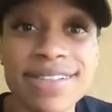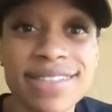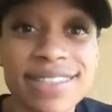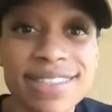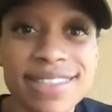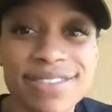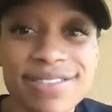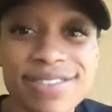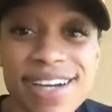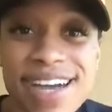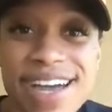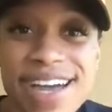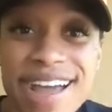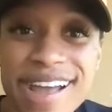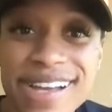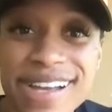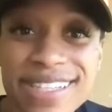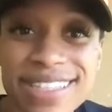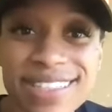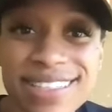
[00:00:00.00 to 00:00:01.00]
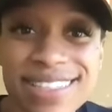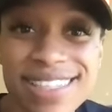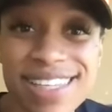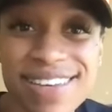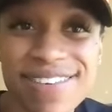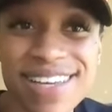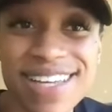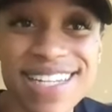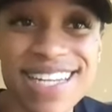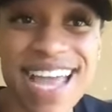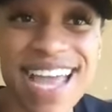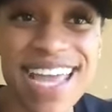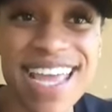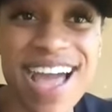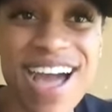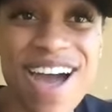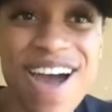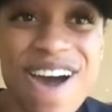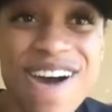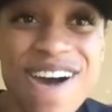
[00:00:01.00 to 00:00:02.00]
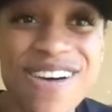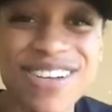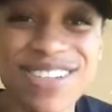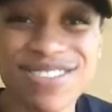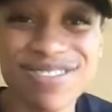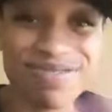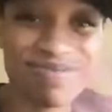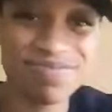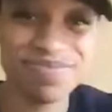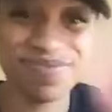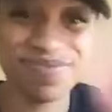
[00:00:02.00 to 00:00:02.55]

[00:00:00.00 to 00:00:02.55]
All right. Have a good day, y'all.